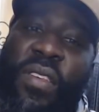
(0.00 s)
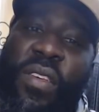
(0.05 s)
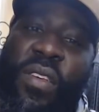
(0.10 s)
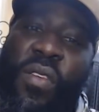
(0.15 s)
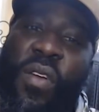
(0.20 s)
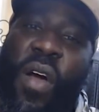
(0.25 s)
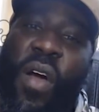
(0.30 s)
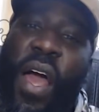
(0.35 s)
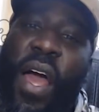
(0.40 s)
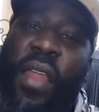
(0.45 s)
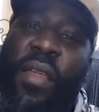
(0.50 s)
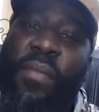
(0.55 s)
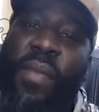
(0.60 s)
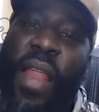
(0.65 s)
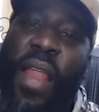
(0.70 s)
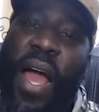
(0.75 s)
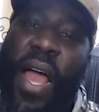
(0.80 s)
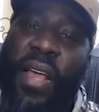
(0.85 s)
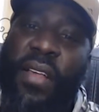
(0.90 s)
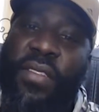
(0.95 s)
You know how them
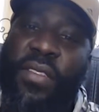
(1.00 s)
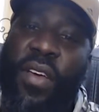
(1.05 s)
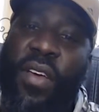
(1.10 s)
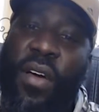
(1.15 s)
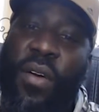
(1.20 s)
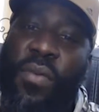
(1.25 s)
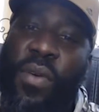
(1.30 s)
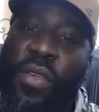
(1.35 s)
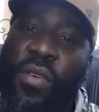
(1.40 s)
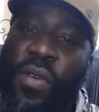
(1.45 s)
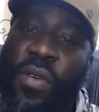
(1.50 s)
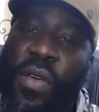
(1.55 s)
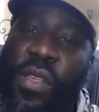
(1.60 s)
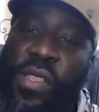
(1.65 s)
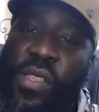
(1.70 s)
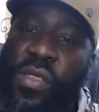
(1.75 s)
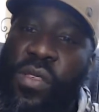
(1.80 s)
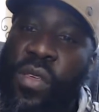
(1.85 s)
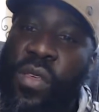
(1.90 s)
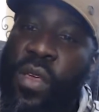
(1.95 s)
lights are where you can,
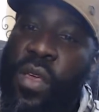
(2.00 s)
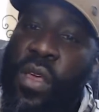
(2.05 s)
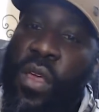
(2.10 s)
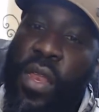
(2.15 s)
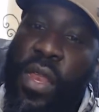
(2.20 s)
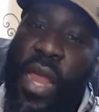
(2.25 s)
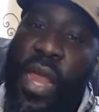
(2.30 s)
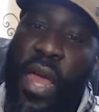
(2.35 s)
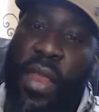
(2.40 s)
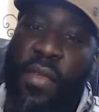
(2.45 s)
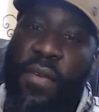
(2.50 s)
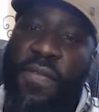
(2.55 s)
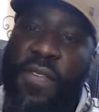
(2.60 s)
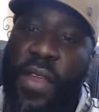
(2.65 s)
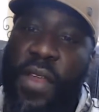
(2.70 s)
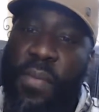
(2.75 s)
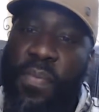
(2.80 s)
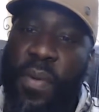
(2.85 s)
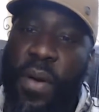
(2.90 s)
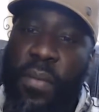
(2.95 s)
not the
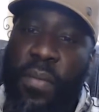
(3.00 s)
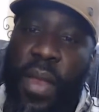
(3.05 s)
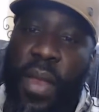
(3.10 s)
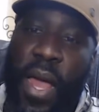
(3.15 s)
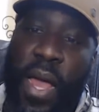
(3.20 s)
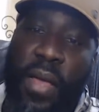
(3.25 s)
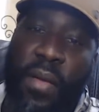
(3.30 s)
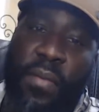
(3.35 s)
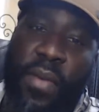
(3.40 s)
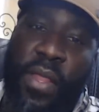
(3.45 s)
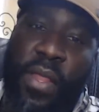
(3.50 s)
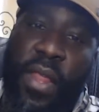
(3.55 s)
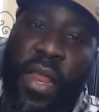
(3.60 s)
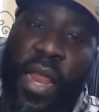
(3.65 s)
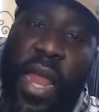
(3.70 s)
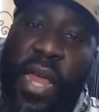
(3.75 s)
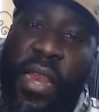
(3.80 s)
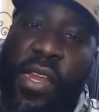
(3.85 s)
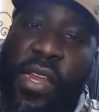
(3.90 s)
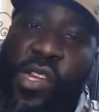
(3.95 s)
flip up light, but the
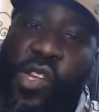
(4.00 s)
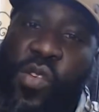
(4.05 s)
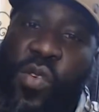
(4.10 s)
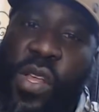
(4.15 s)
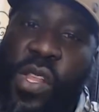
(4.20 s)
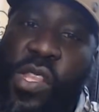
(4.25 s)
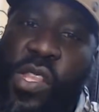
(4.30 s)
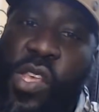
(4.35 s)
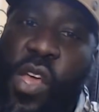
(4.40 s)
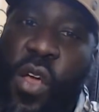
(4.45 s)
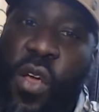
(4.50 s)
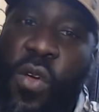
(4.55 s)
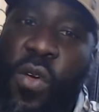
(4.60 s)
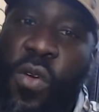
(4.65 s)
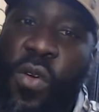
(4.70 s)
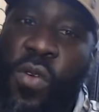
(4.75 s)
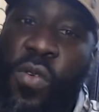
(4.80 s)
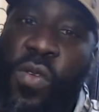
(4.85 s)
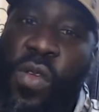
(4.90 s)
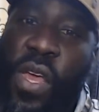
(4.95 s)
light that you can
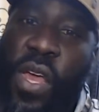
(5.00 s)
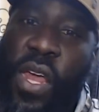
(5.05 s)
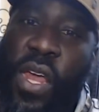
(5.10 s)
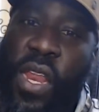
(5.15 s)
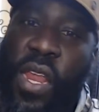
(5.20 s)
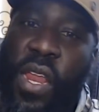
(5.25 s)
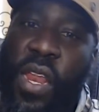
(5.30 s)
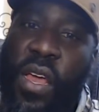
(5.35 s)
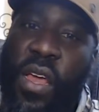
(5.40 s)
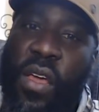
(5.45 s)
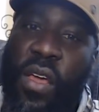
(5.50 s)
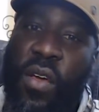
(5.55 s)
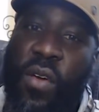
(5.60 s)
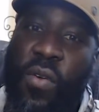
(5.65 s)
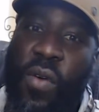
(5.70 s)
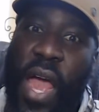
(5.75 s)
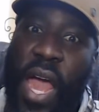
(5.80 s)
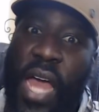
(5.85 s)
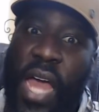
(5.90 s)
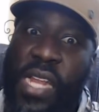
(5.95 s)
turn and then it
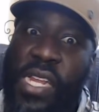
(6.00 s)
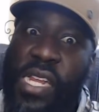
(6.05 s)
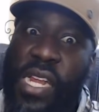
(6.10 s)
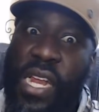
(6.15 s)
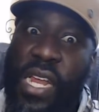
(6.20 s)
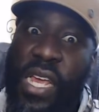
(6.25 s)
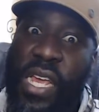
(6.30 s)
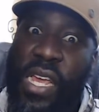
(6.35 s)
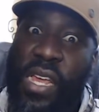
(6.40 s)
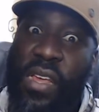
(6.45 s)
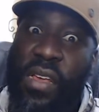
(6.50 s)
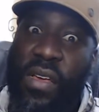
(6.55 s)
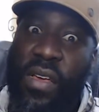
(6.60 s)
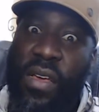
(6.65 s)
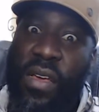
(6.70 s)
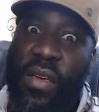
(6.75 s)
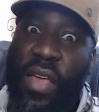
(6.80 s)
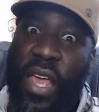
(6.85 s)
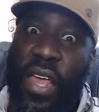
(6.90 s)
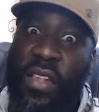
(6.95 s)
gradually
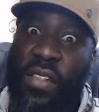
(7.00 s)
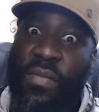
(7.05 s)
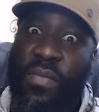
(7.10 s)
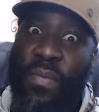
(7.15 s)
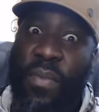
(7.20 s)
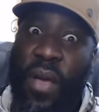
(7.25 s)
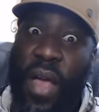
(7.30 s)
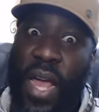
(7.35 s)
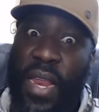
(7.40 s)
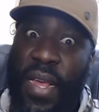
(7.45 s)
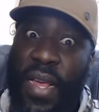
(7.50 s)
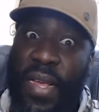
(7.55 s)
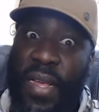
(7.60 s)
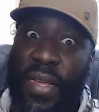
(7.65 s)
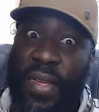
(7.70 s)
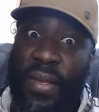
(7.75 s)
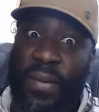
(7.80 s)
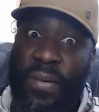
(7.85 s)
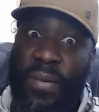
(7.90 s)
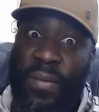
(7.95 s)
gets brighter?
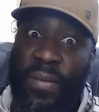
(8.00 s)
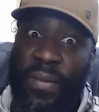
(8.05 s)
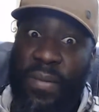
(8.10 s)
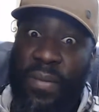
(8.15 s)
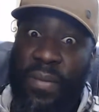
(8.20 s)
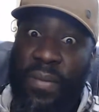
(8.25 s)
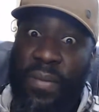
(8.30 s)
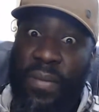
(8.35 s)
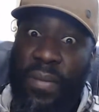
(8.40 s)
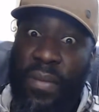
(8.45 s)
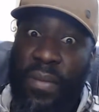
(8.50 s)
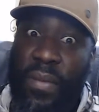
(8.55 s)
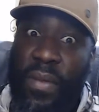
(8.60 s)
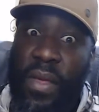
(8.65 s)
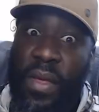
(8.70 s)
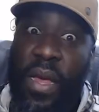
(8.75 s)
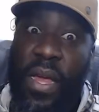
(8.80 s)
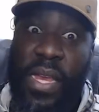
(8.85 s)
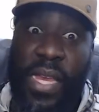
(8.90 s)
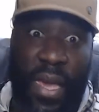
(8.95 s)

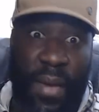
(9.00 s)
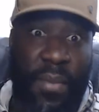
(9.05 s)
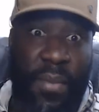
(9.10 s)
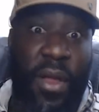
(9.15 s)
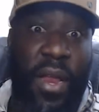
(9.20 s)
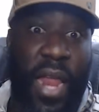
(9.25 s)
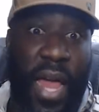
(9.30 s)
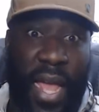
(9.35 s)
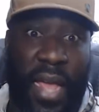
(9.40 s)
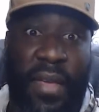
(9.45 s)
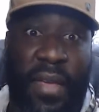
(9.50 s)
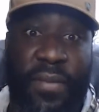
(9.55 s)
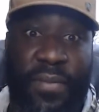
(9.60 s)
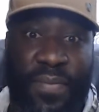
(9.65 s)
A dimmer light.